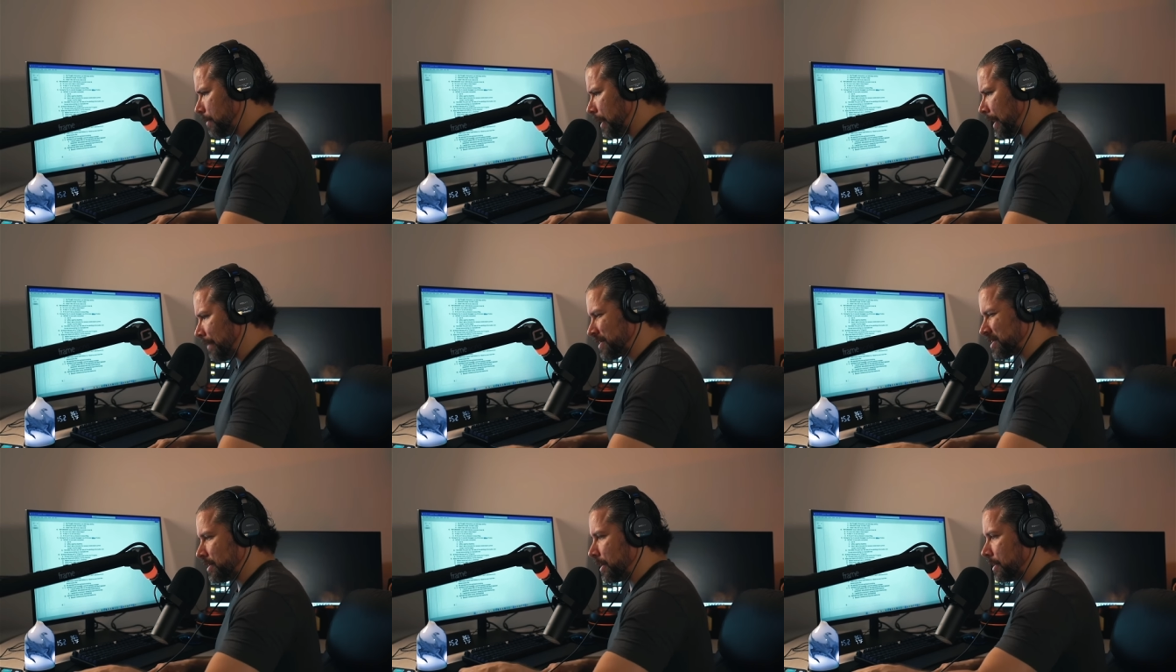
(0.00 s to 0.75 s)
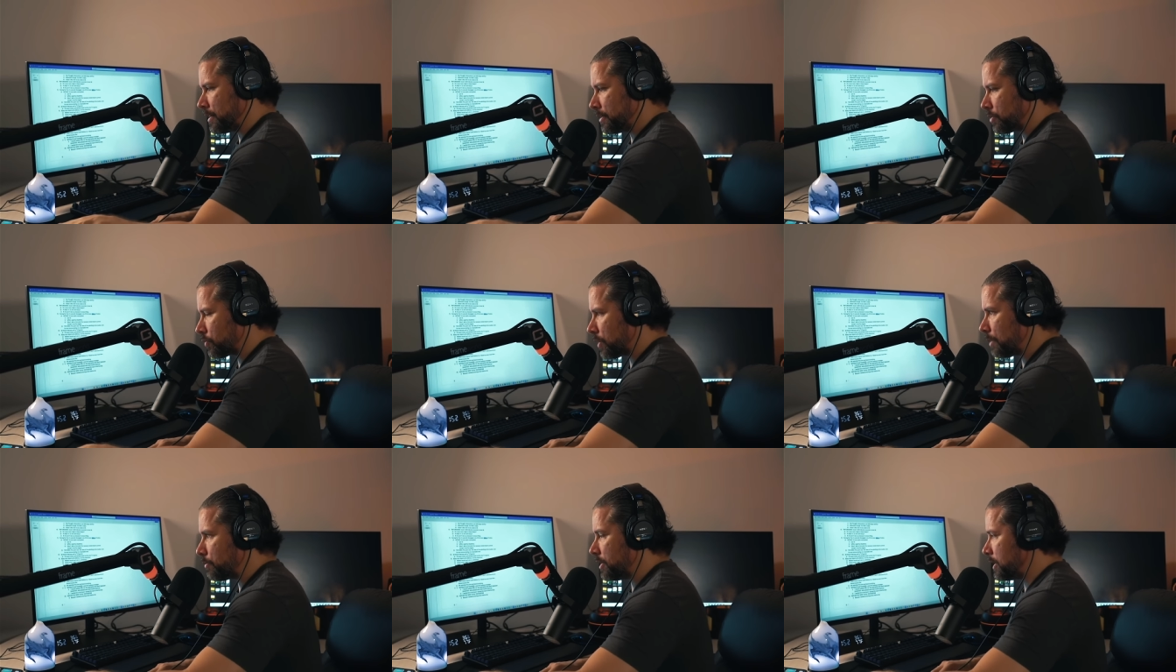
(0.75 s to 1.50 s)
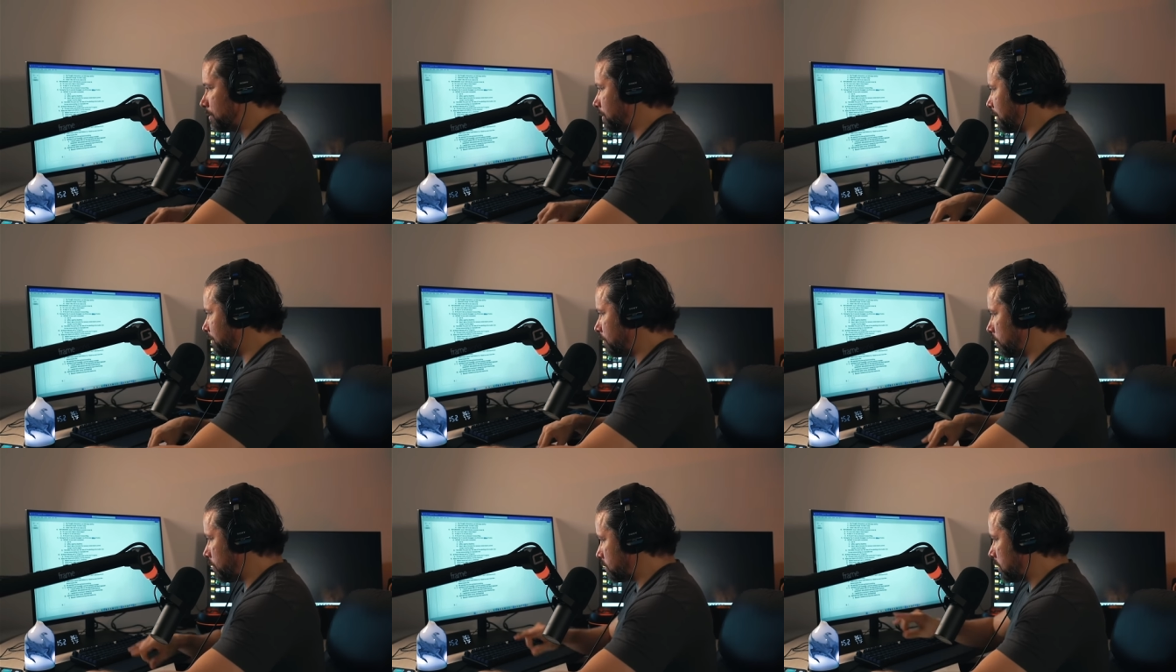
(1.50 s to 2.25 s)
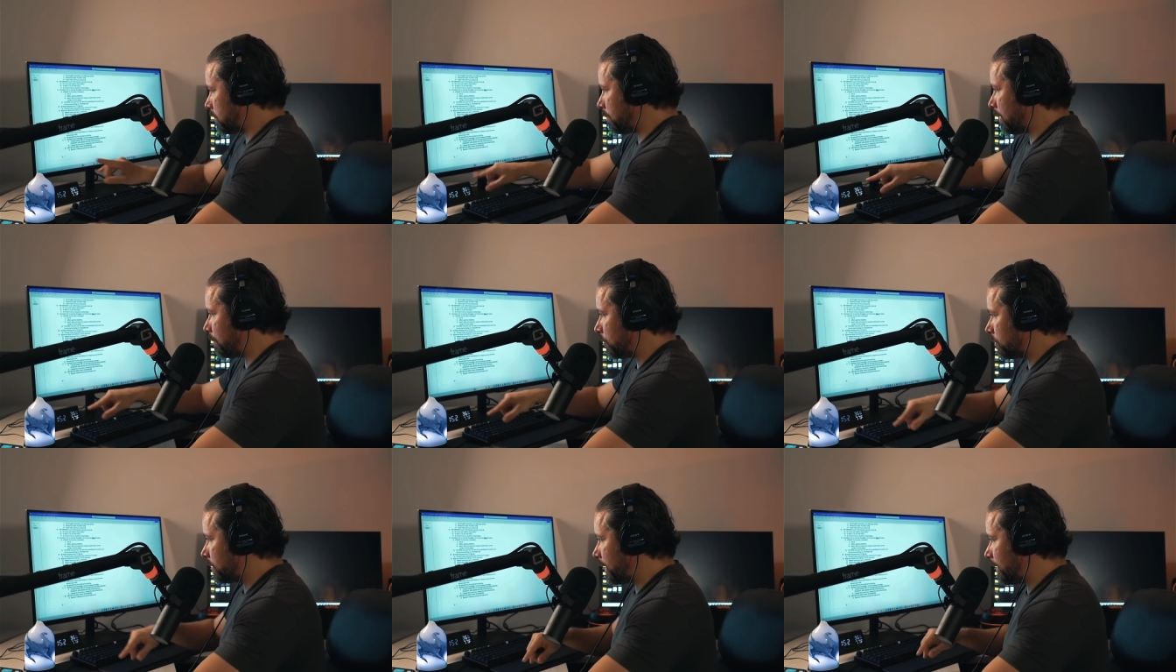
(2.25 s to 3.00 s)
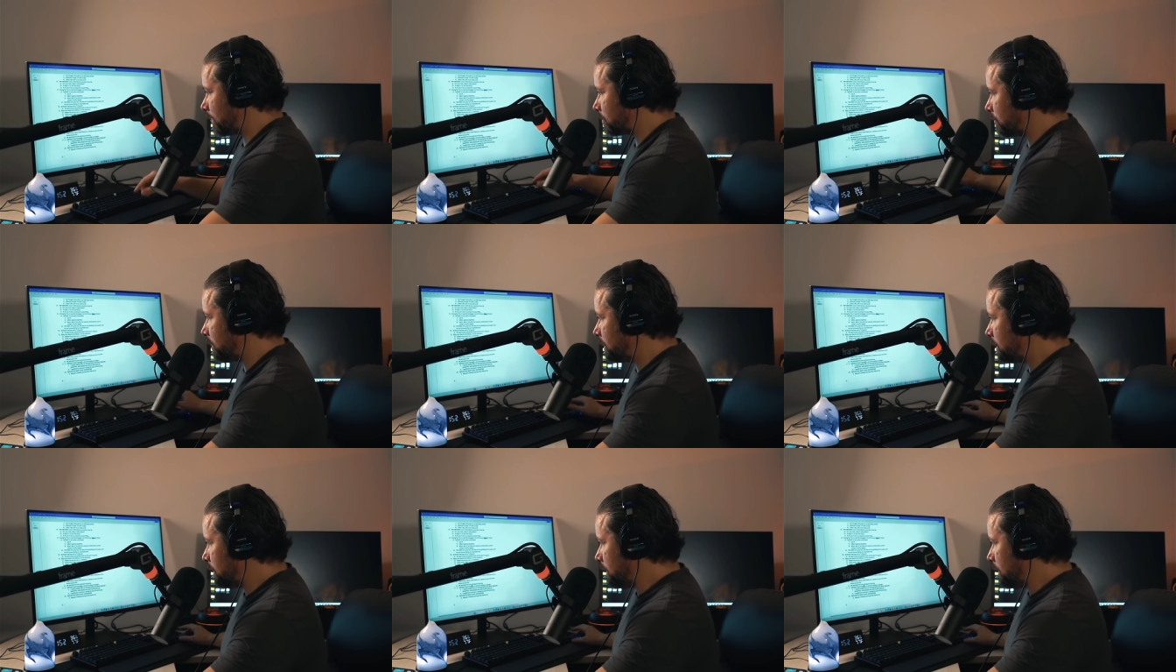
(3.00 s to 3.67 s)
I haven't seen anything corroborating, but we'll talk about more of that next week.